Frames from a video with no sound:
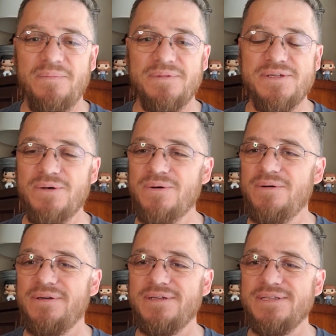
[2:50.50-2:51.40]

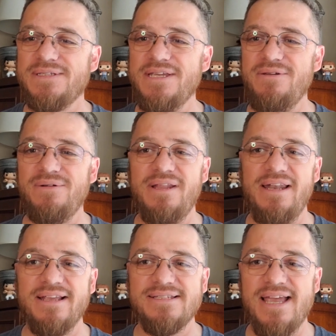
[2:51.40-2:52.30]
So see you in the
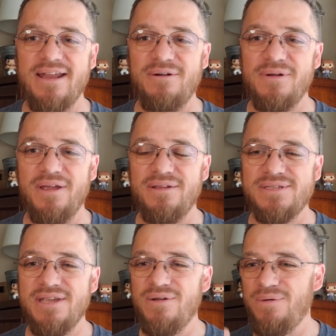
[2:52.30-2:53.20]
next side. Okay.
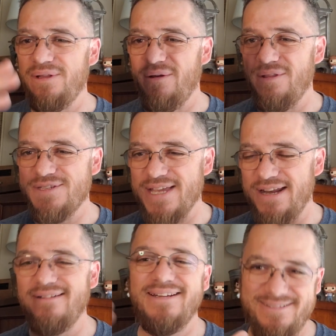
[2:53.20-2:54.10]
See you in the other
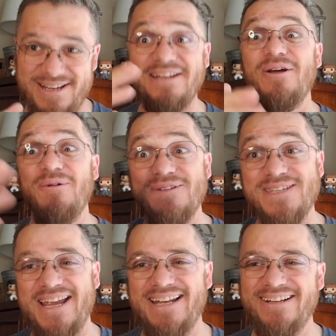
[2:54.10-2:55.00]
side. In the other
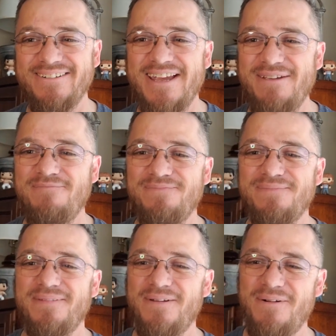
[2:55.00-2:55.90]
side. Okay.
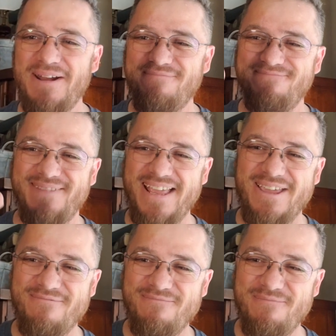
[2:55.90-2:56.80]
All right. Thank
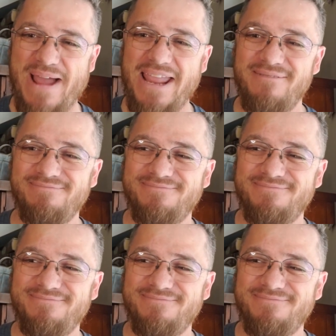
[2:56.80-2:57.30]
you. Bye.